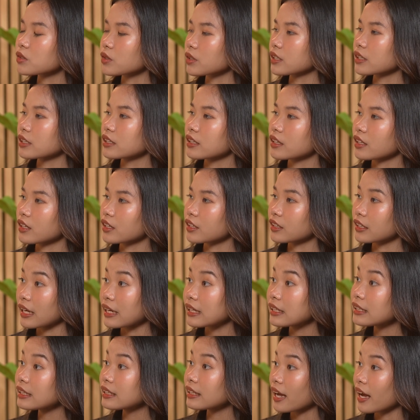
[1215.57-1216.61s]
or their
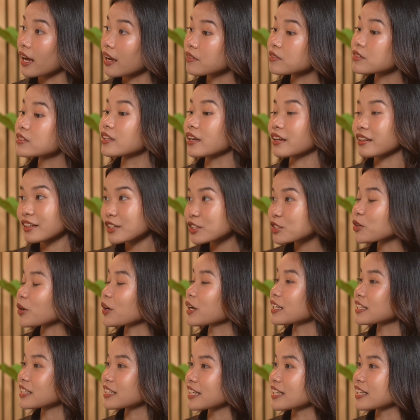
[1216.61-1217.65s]
daily lives, daily
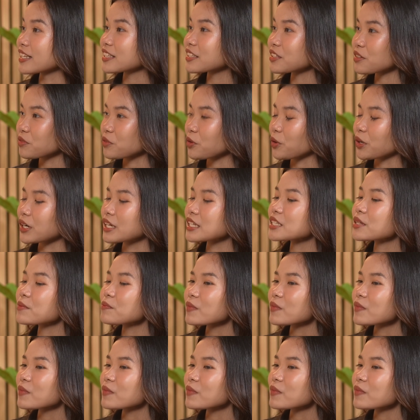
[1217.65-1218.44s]
choices, of course.